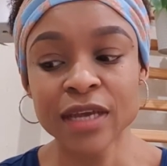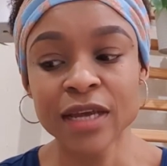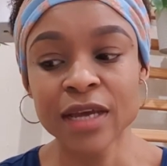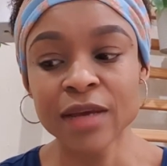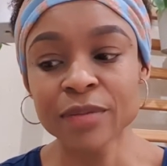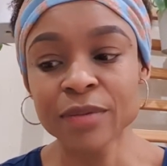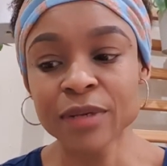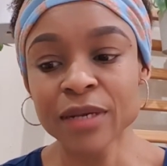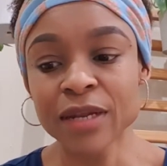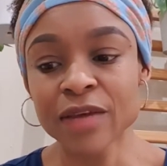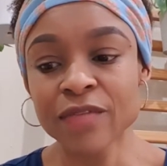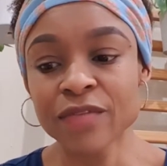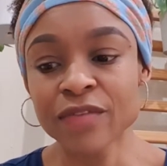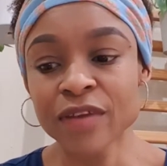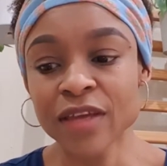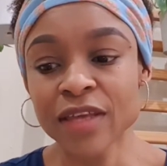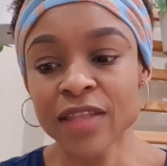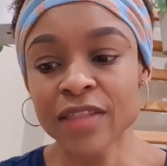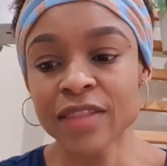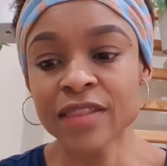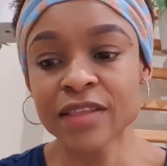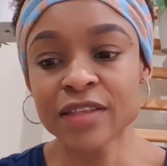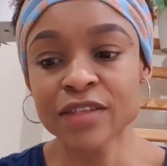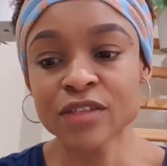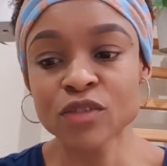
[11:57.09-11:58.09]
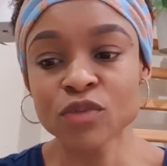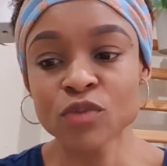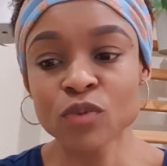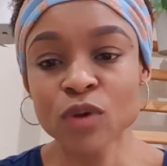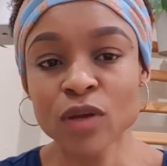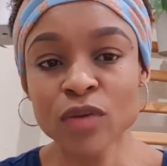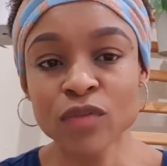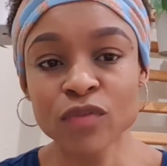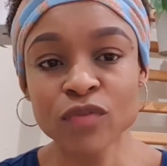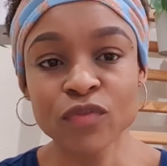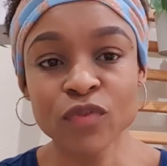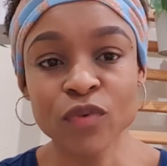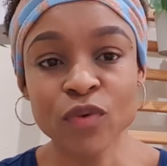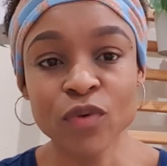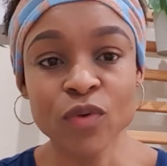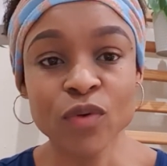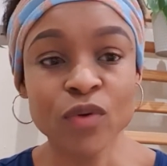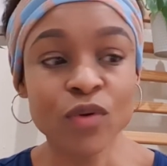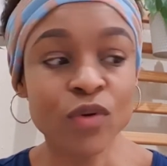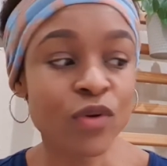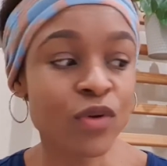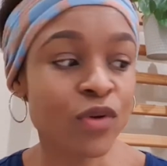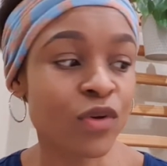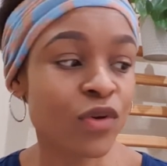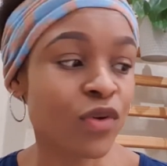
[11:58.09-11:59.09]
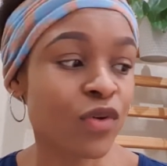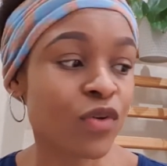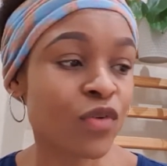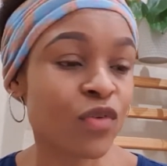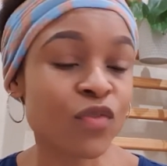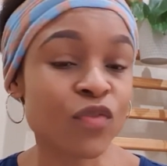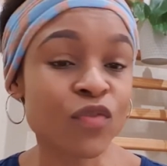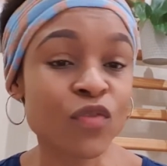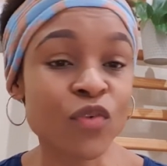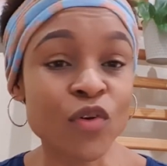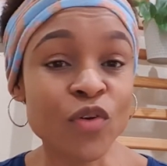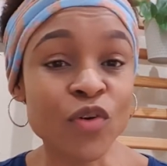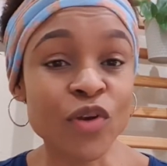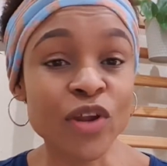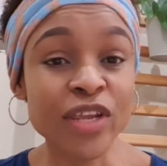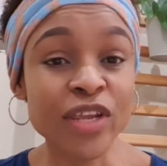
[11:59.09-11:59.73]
I mean, I've had this one for a